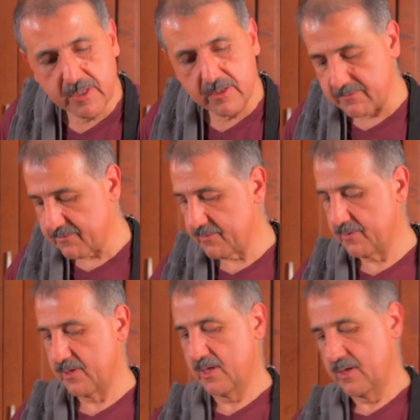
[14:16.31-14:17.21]
of
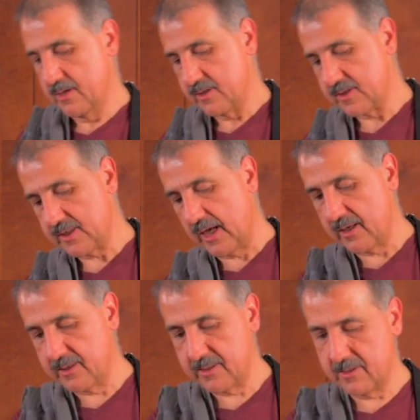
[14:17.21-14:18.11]

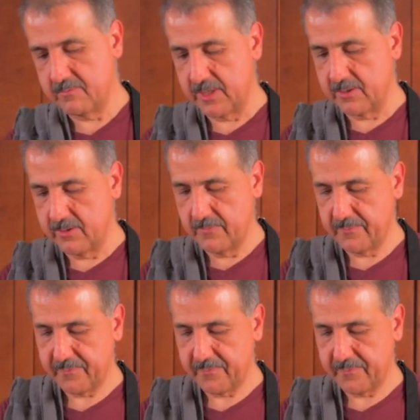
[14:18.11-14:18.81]
salad in the middle.